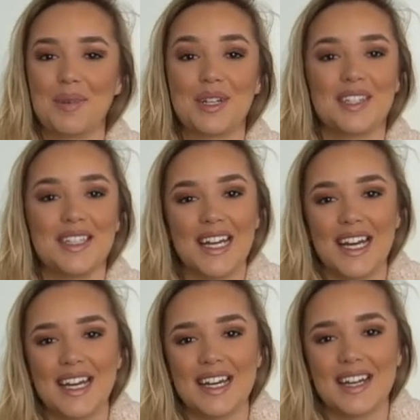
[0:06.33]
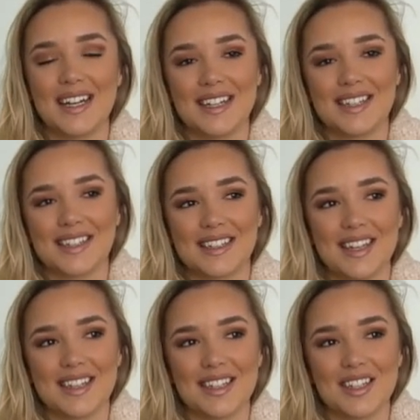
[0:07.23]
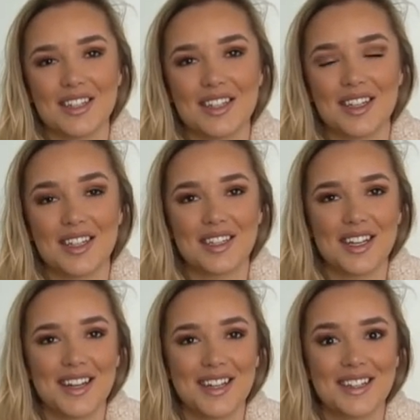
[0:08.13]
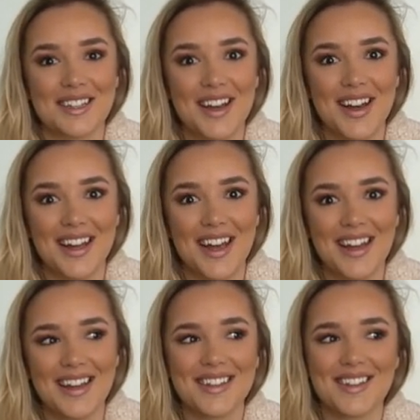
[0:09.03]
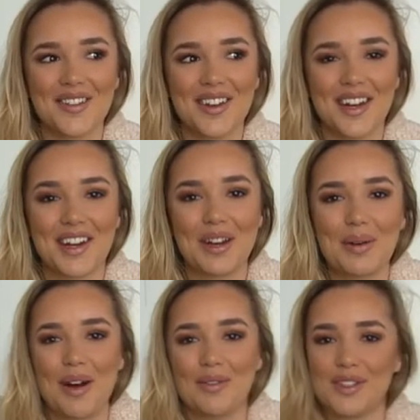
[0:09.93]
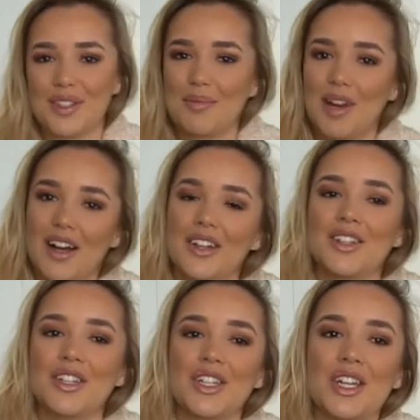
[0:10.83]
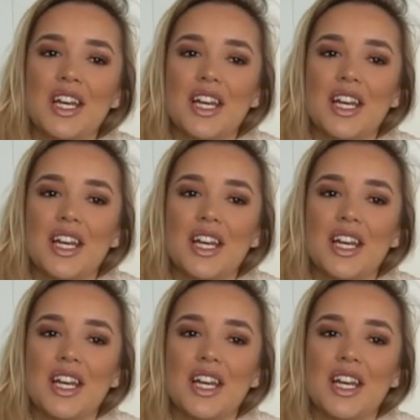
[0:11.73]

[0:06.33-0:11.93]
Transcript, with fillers: But today it's the sun is shining, so we're gonna go out for some lunch